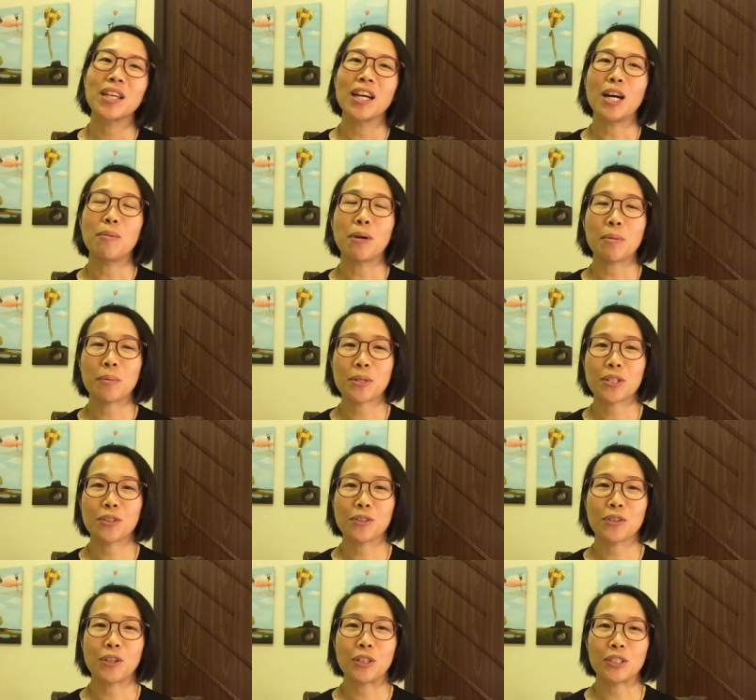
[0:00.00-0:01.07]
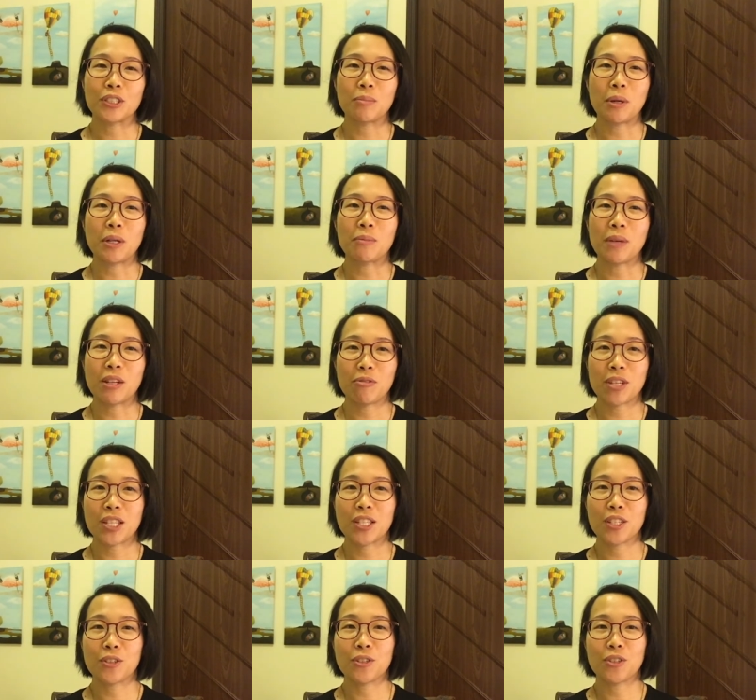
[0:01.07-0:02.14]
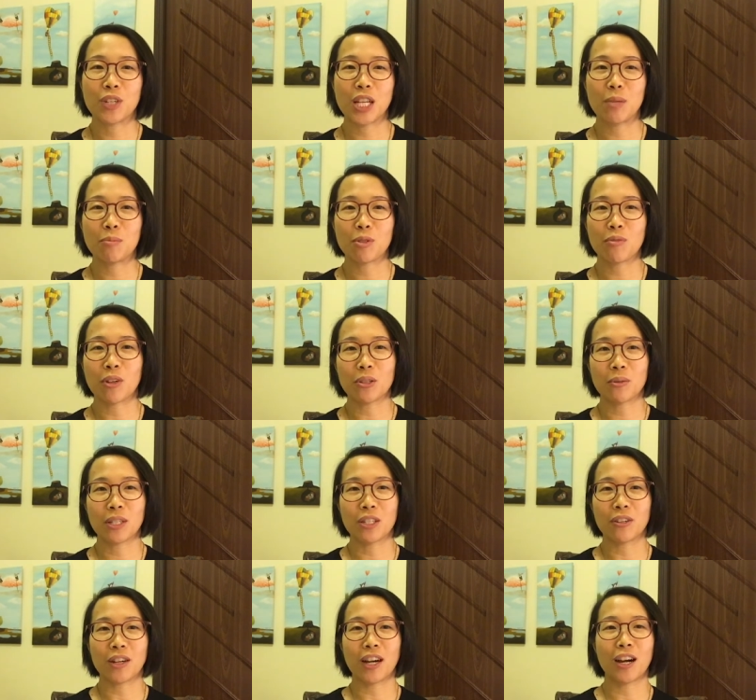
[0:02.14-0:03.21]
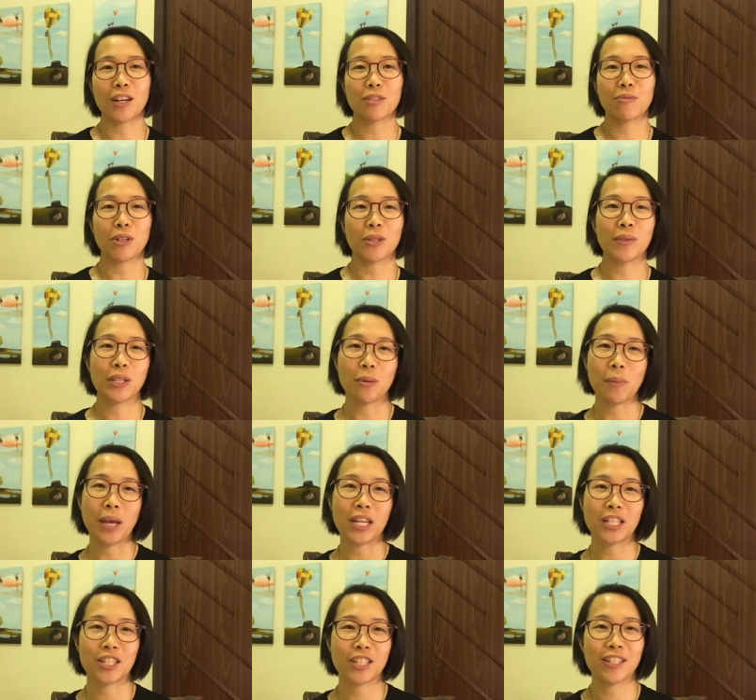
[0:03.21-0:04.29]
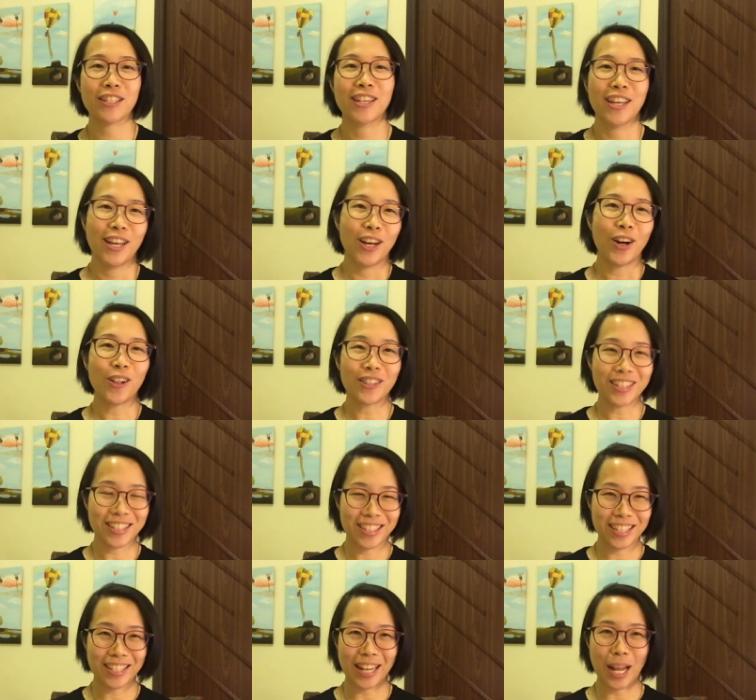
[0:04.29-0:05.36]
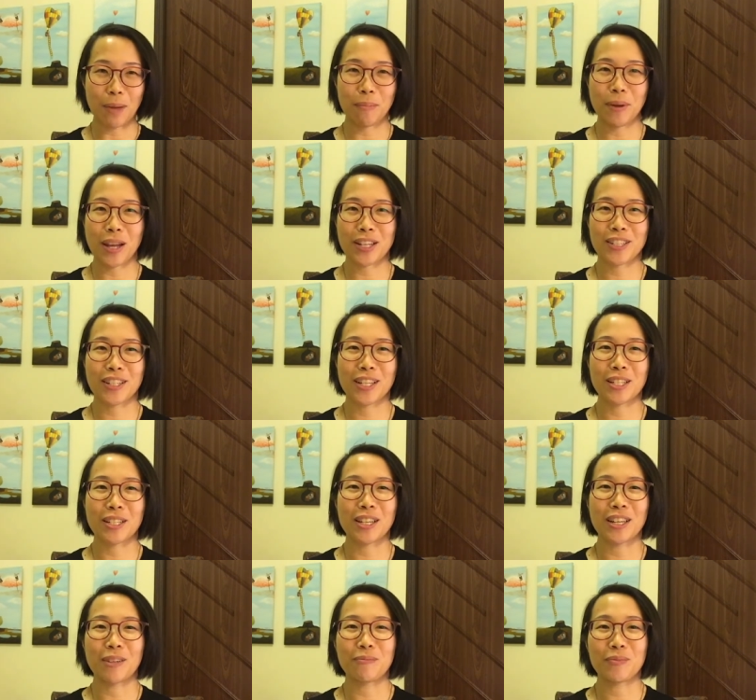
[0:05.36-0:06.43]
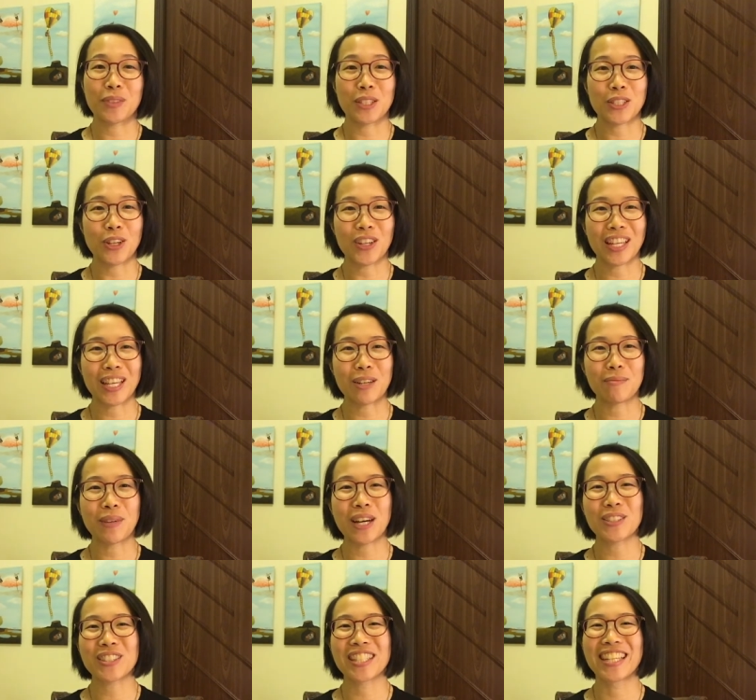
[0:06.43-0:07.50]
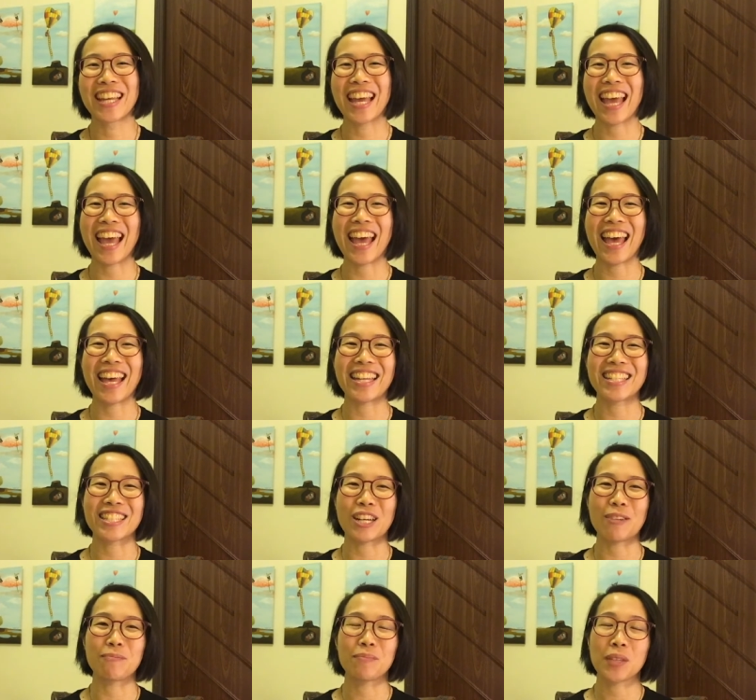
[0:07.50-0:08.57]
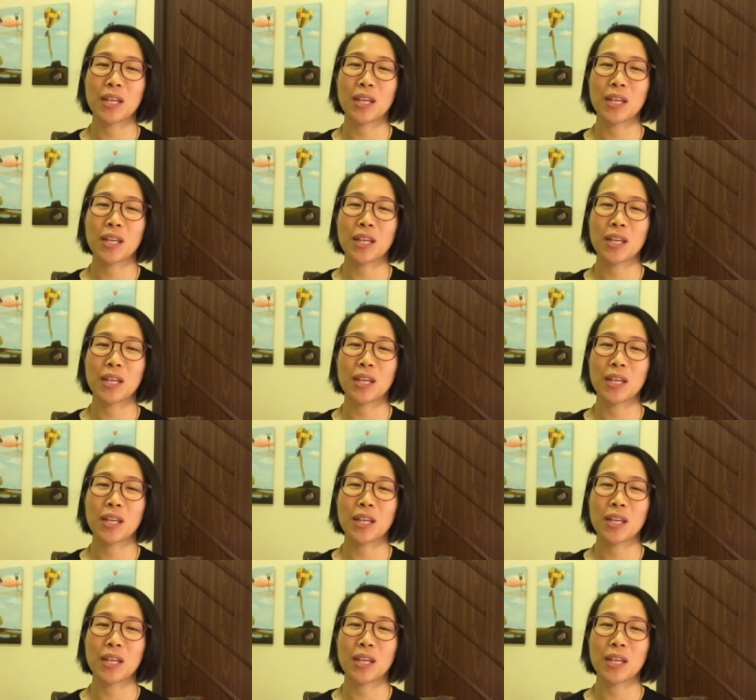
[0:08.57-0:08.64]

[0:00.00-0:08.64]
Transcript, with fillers: about personal growth, about manifesting your dreams, following your heart, following your passion, all these things that I'm passionate um, talking about. And um,